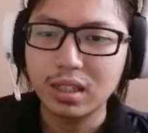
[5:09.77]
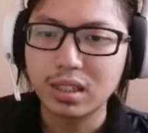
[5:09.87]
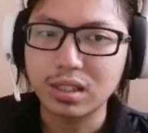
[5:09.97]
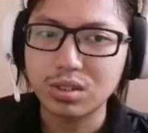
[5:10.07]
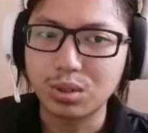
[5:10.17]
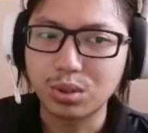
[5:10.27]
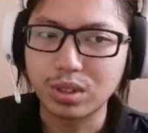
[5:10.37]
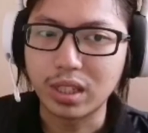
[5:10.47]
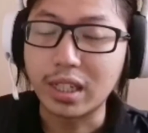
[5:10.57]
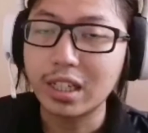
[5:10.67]
So
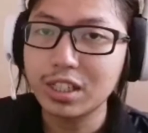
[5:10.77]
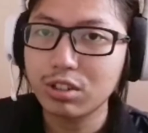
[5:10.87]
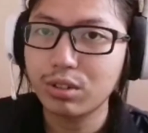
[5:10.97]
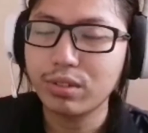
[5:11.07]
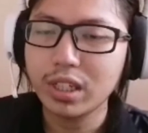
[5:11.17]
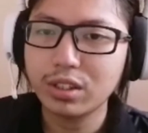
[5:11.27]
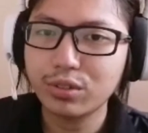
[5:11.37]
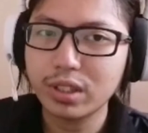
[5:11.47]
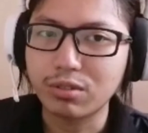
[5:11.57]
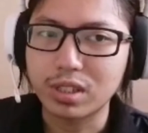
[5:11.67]
the English equivalent of
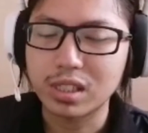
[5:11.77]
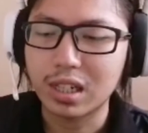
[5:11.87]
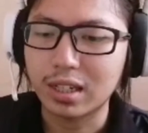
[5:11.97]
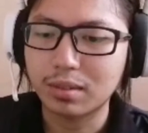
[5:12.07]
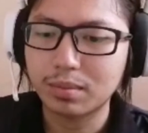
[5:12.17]
it was like